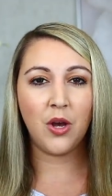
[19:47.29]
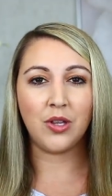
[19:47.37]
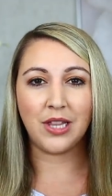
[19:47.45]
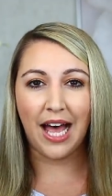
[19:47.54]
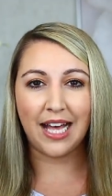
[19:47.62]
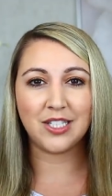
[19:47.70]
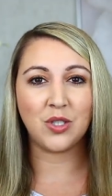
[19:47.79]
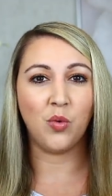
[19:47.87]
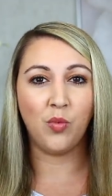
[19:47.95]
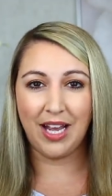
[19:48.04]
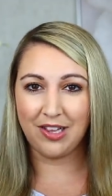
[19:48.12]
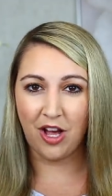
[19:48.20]
last
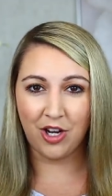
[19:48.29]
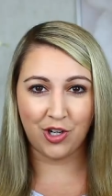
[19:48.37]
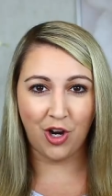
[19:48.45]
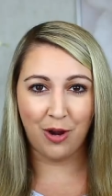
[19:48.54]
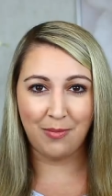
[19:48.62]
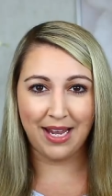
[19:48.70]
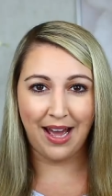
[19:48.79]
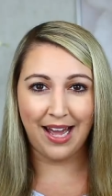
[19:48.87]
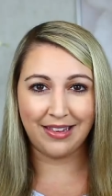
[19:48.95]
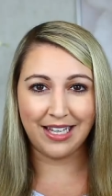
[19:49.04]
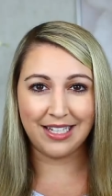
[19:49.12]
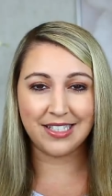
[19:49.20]
way longer on my
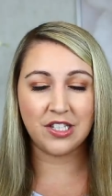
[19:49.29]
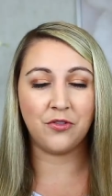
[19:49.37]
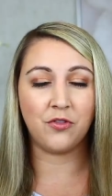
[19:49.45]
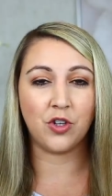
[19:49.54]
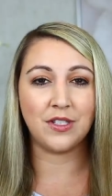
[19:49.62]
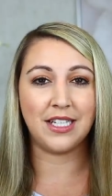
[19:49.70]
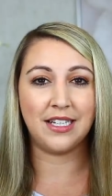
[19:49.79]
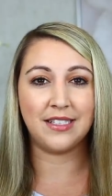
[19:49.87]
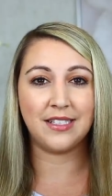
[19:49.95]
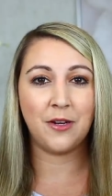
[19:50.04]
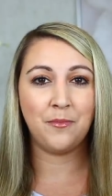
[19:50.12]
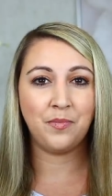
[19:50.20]
eyelids
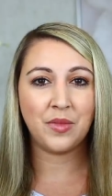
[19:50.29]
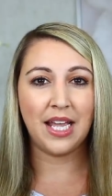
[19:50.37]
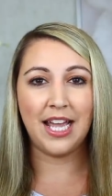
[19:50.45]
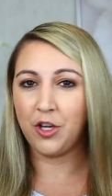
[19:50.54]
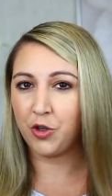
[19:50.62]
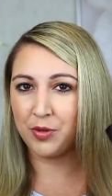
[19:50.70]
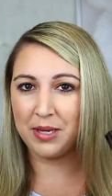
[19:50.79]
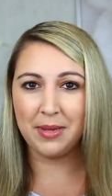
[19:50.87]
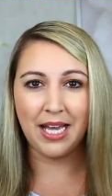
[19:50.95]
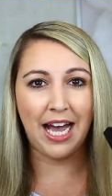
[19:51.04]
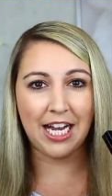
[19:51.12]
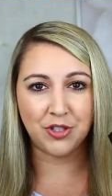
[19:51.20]
versus a
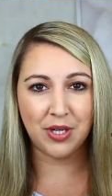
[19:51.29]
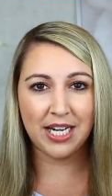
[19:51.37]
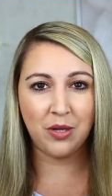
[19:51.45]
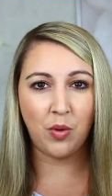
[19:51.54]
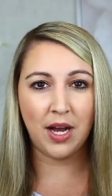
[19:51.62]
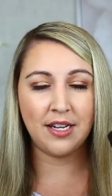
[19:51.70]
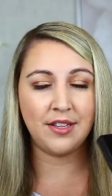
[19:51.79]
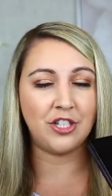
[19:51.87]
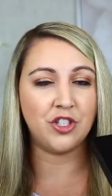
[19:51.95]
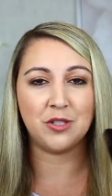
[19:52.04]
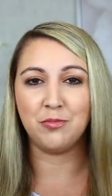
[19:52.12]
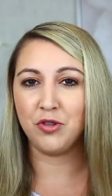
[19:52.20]
creamy hydrating one. They
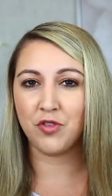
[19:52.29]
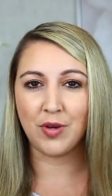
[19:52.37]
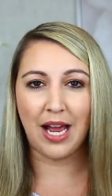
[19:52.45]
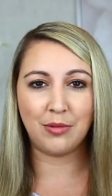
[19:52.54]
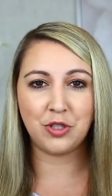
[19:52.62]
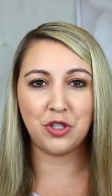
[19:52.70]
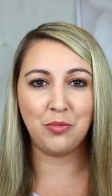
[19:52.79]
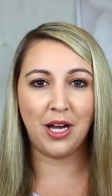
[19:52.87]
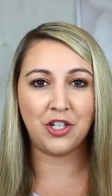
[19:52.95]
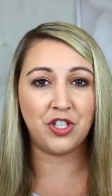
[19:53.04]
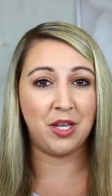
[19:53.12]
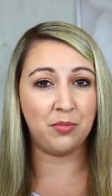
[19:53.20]
just move around too
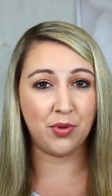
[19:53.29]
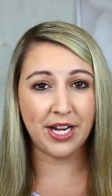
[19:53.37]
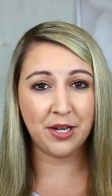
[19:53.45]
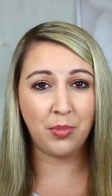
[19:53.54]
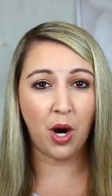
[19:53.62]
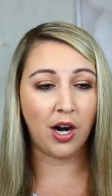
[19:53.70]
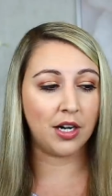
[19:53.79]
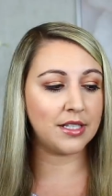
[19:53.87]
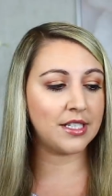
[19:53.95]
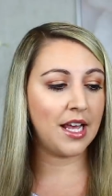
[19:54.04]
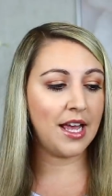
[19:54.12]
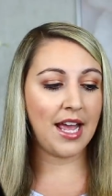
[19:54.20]
much, they break
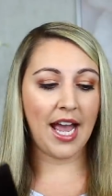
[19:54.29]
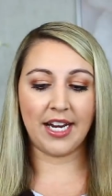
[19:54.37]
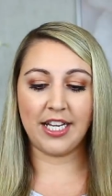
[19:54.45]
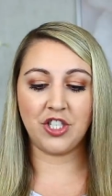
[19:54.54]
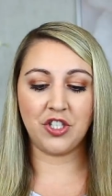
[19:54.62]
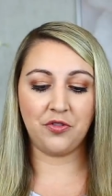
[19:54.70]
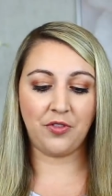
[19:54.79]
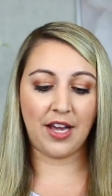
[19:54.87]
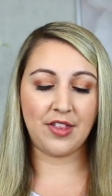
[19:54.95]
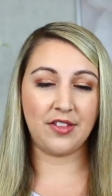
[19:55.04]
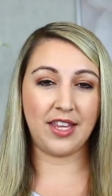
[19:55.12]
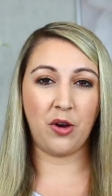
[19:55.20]
apart, and I do
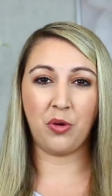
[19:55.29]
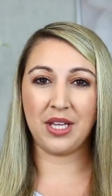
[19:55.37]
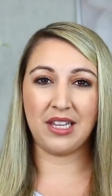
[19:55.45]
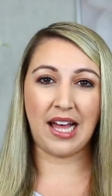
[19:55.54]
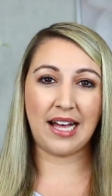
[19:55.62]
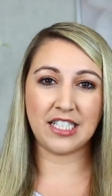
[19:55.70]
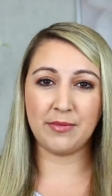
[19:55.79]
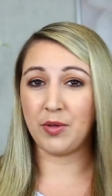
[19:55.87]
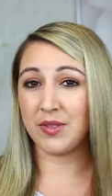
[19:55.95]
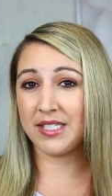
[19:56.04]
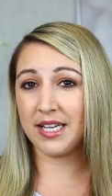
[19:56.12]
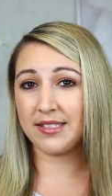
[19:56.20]
find that they only last
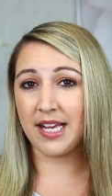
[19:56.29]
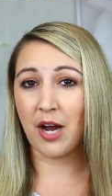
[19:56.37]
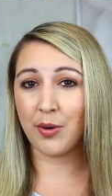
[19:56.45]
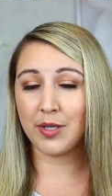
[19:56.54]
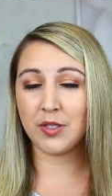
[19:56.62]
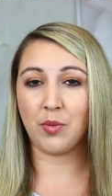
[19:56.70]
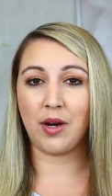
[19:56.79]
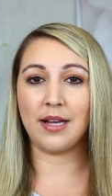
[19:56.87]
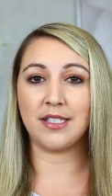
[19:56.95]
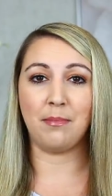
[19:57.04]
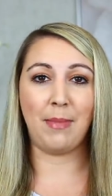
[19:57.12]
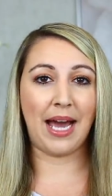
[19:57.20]
about 6 hours,
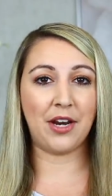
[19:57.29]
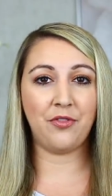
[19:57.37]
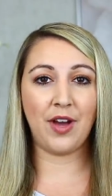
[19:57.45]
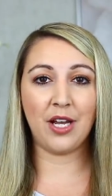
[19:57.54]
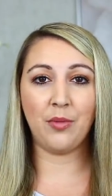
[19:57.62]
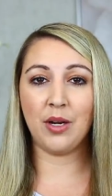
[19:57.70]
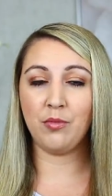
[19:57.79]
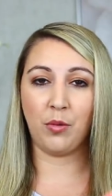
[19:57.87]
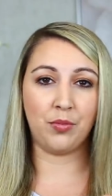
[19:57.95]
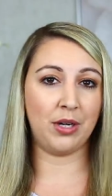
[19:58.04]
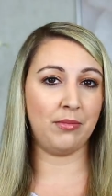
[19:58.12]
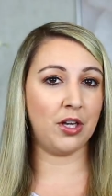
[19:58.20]
whereas a mattifying one will
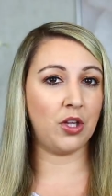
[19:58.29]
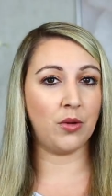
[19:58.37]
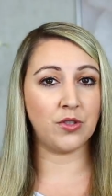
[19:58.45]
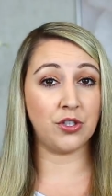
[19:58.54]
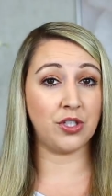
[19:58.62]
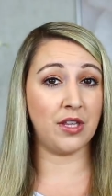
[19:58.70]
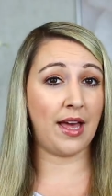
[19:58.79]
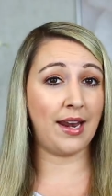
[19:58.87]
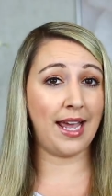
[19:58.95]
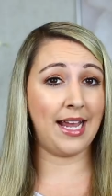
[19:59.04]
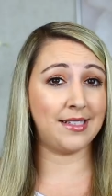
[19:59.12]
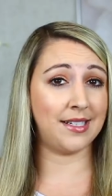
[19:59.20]
bring me closer to that
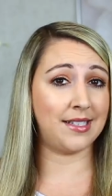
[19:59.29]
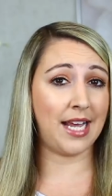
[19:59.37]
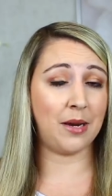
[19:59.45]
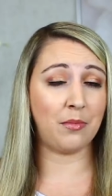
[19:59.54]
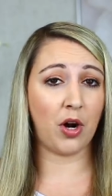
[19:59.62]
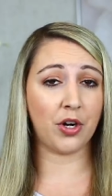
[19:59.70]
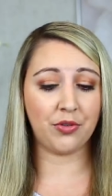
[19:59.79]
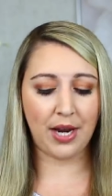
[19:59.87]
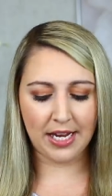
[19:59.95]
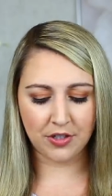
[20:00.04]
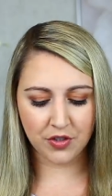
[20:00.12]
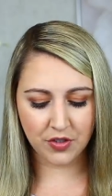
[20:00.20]
8 to 10 mark
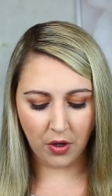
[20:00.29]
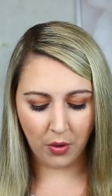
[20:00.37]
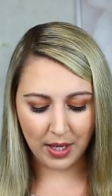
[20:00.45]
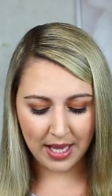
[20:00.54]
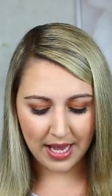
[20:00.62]
range. So